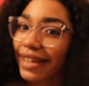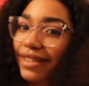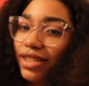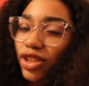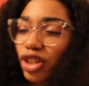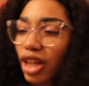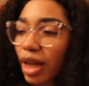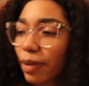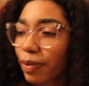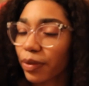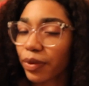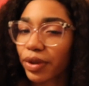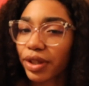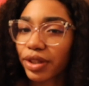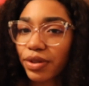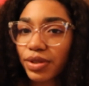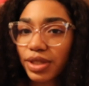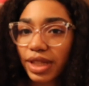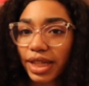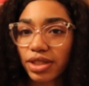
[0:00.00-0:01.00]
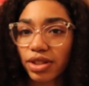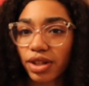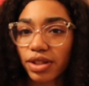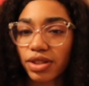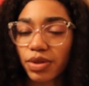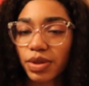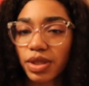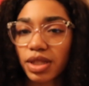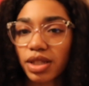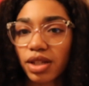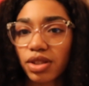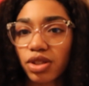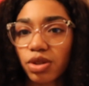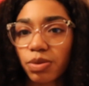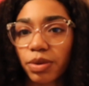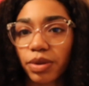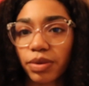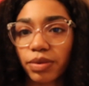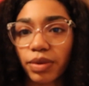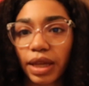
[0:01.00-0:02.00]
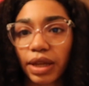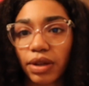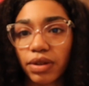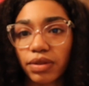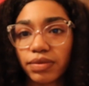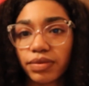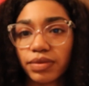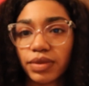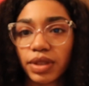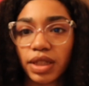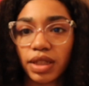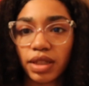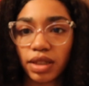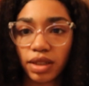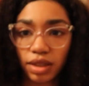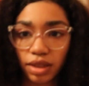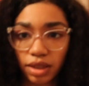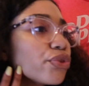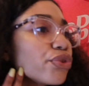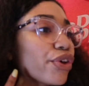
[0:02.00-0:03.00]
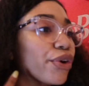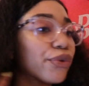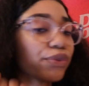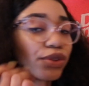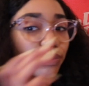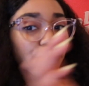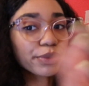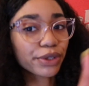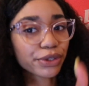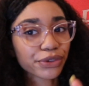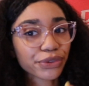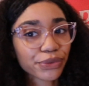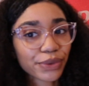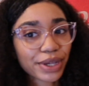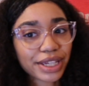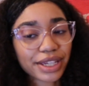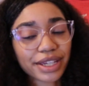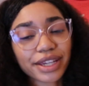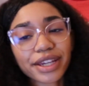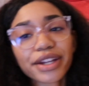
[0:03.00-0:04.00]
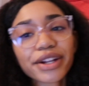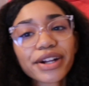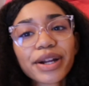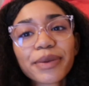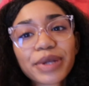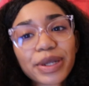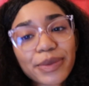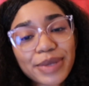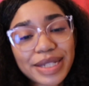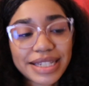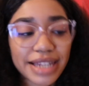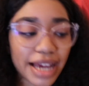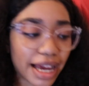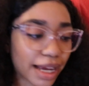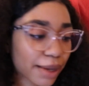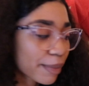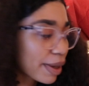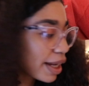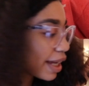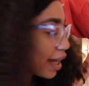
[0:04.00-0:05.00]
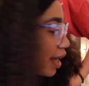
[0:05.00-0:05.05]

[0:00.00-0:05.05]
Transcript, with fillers: Should I put one of those lights on so it's not super like... Yeah. So the mirror is right here. I'm going to be dyeing my